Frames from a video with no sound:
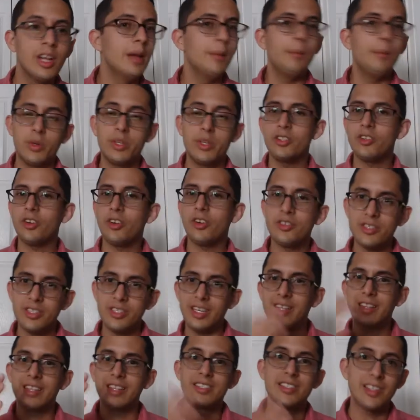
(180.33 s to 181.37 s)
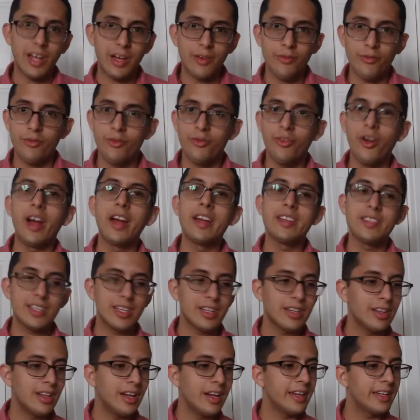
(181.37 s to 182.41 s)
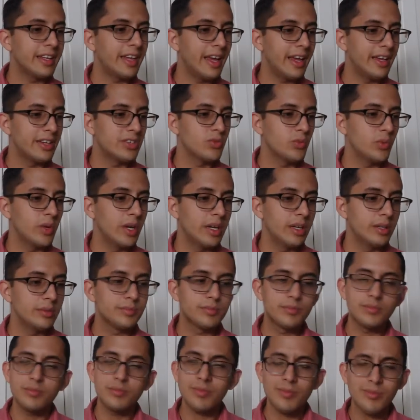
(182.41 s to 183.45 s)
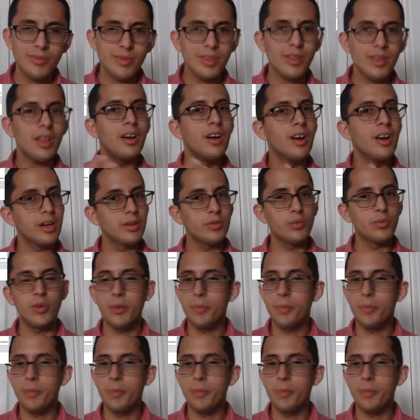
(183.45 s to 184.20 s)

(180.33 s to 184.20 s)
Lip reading: We start seeing this rising line as well on